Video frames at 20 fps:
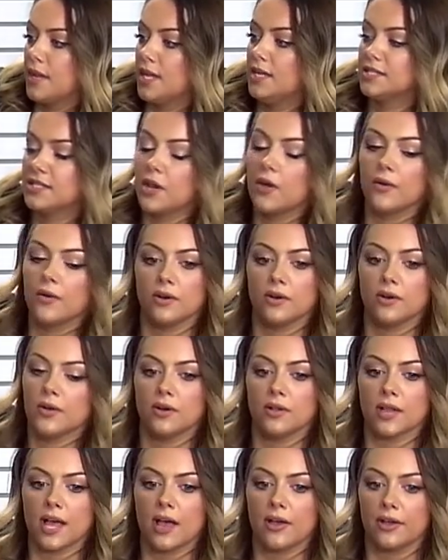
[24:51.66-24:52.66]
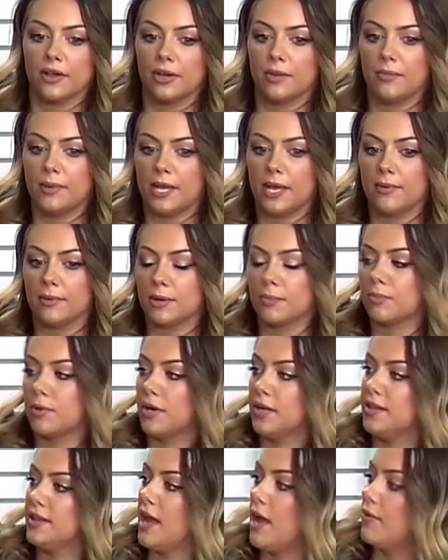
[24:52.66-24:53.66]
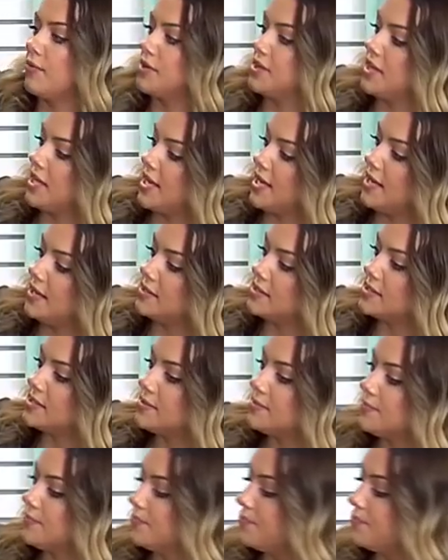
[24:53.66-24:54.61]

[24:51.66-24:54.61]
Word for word: is going to allow you to be able to print that with ease.